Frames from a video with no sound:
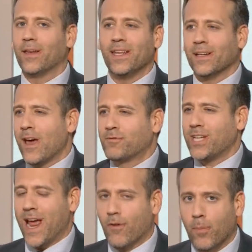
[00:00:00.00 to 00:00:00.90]
He didn't have
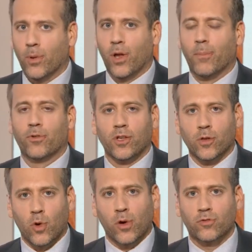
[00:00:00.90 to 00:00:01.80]
terrible numbers, and he
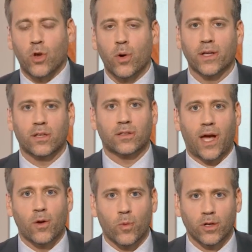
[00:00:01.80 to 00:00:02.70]
was always throwing into
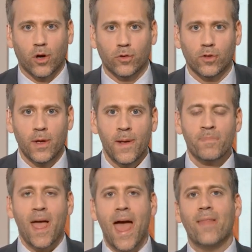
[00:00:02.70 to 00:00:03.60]
tight windows.
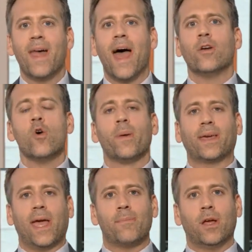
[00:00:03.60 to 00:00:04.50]
And then who
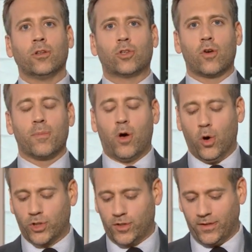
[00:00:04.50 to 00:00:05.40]
became interim
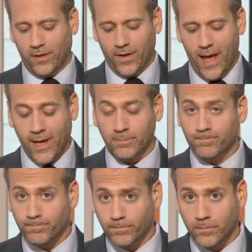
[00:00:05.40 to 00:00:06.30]
coach, Stephen A.,
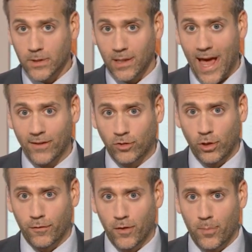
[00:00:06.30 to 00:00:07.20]
last
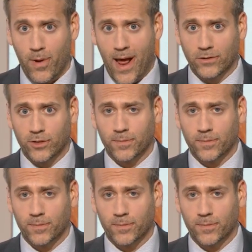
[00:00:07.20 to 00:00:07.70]
year for the Browns?